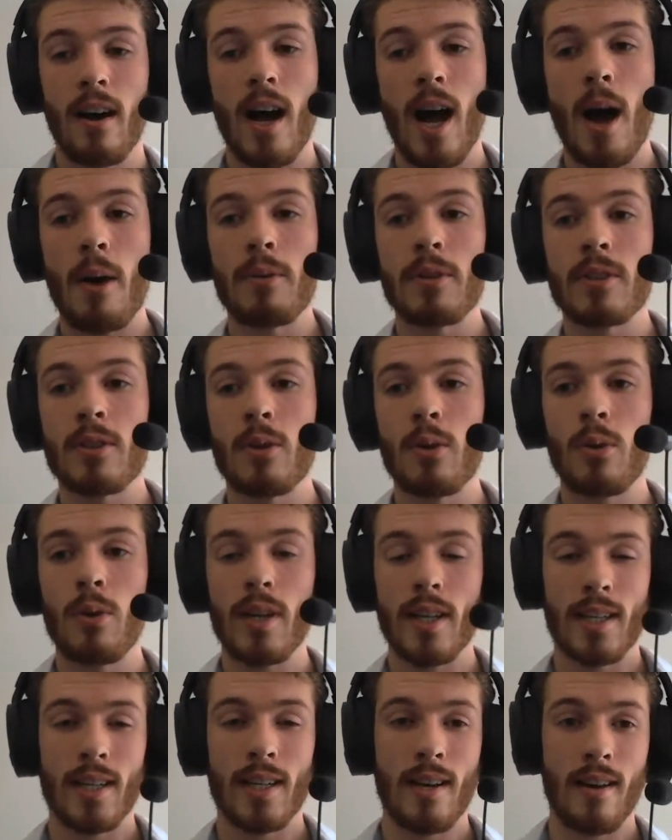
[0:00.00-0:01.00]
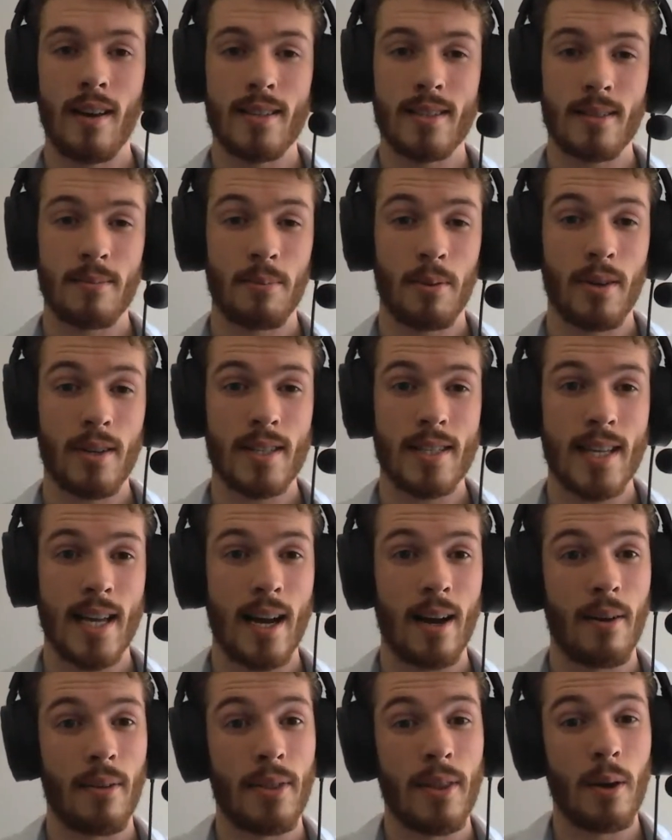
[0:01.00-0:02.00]
I would quickly like to point
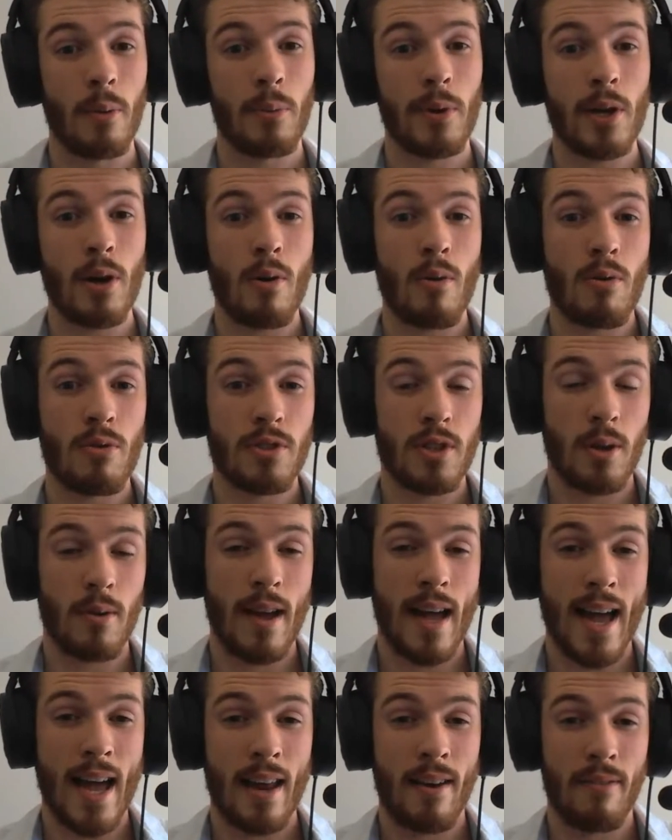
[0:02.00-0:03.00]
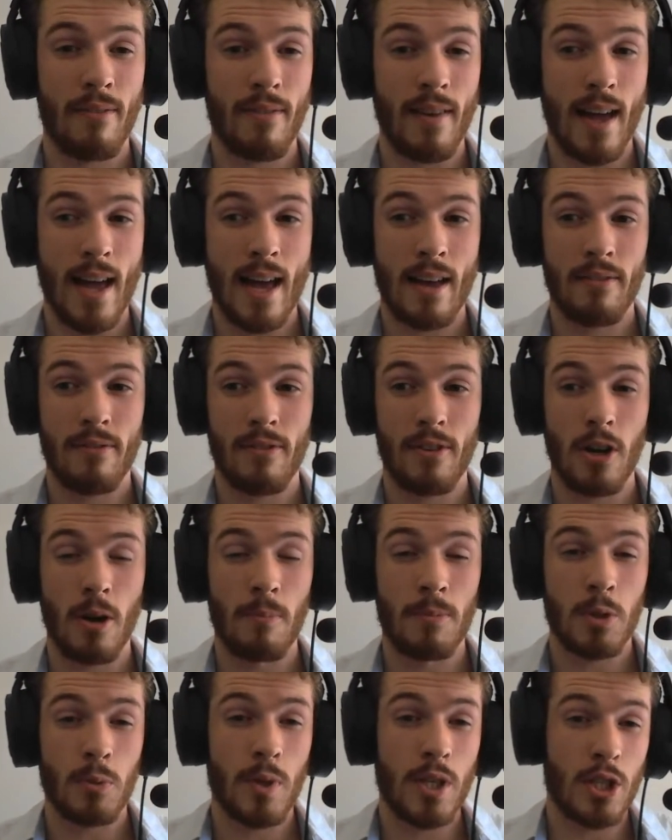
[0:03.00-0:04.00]
out that we also had
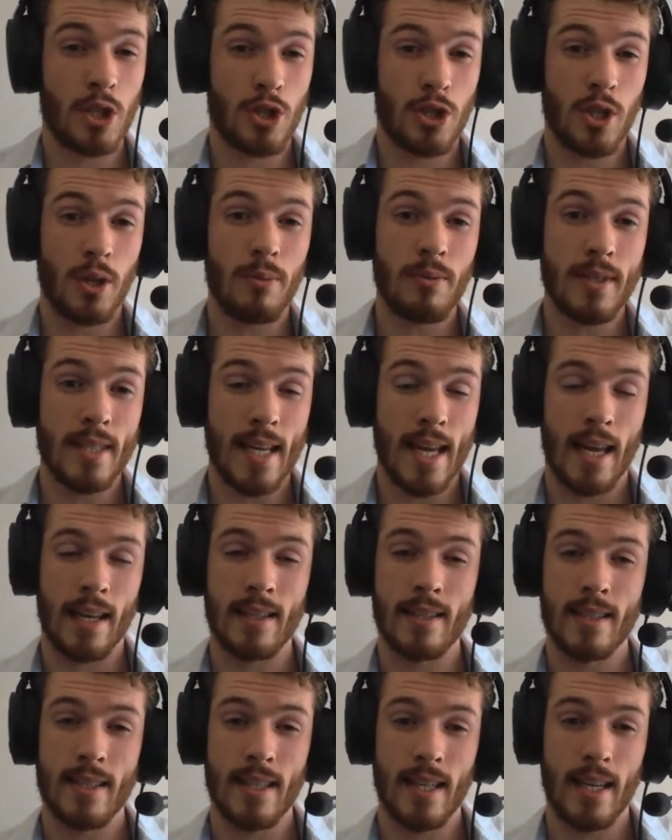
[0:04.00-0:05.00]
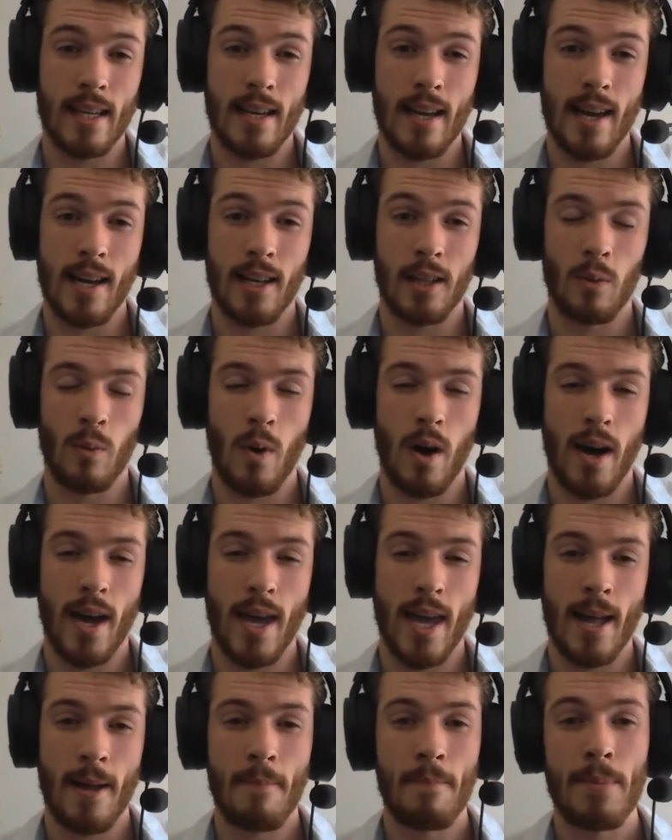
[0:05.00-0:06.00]
adverbs which don't end in ly.
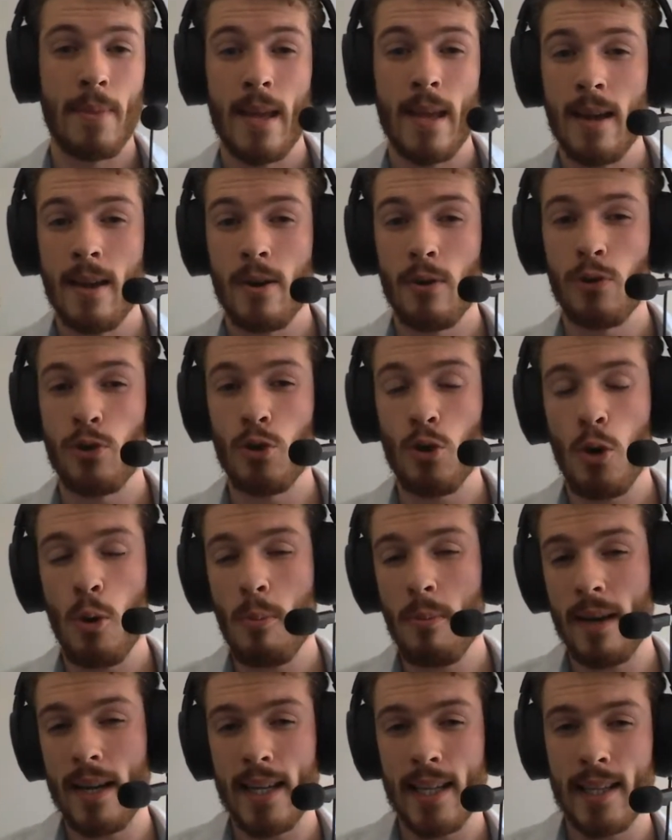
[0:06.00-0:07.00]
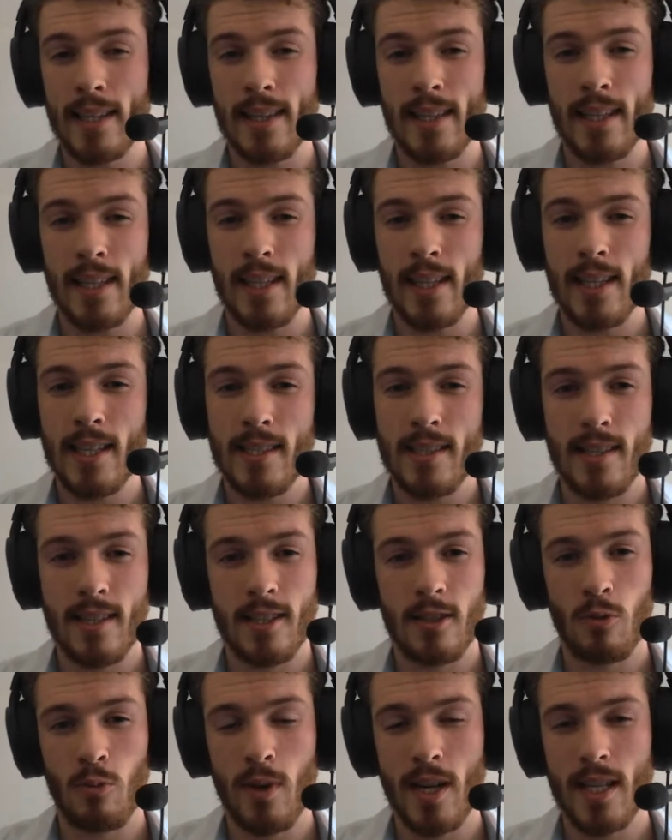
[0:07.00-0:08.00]
Normally, the
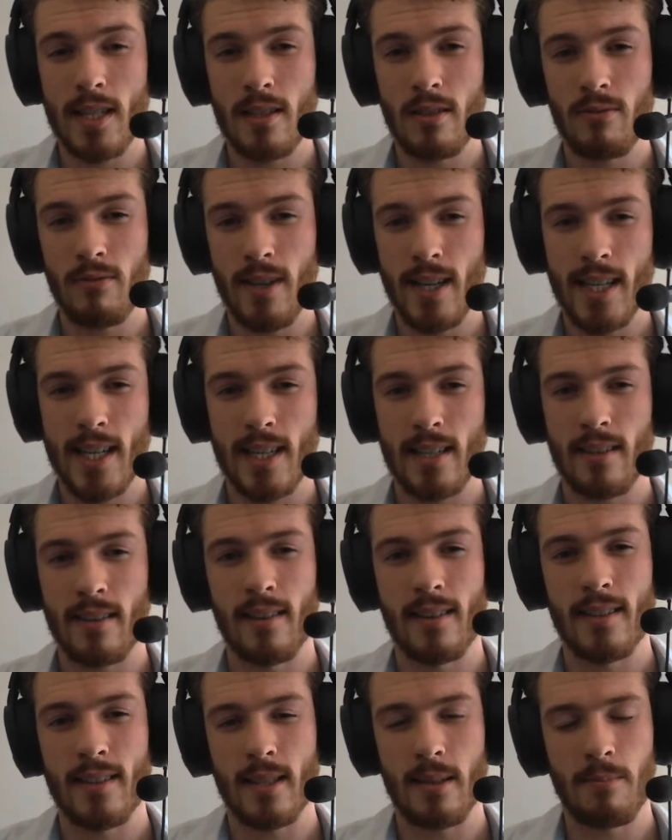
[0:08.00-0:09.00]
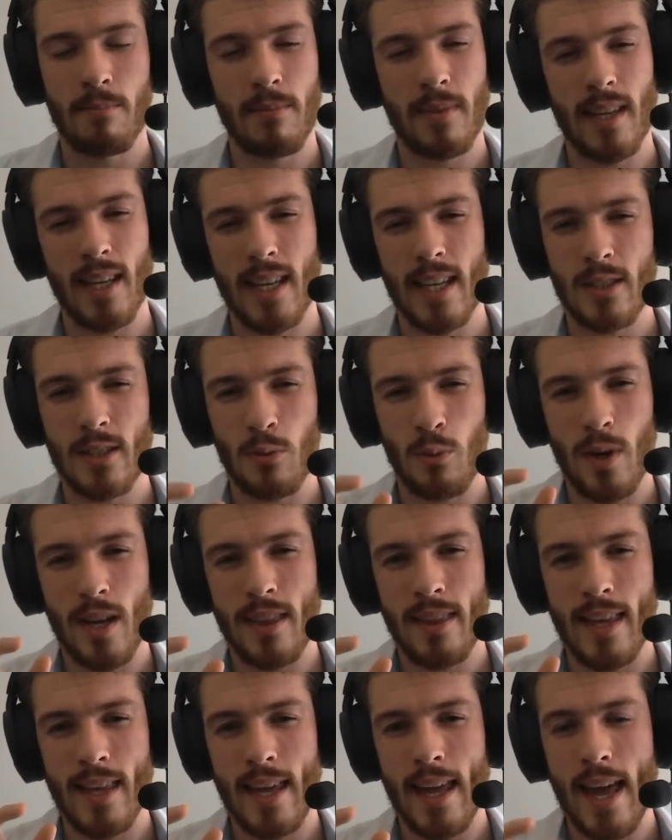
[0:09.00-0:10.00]
easiest way to recognize them is when
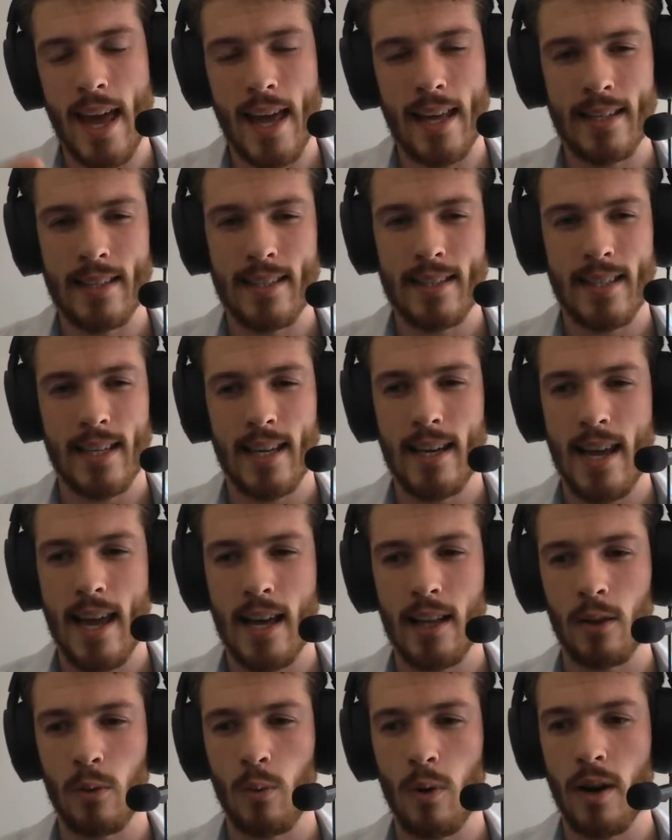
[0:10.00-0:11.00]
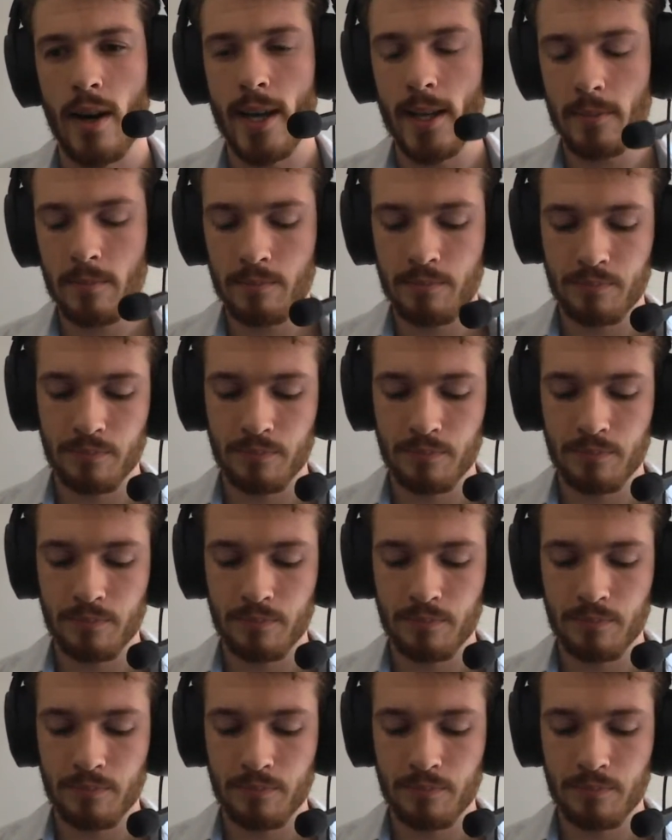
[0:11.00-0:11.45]
they end in ly,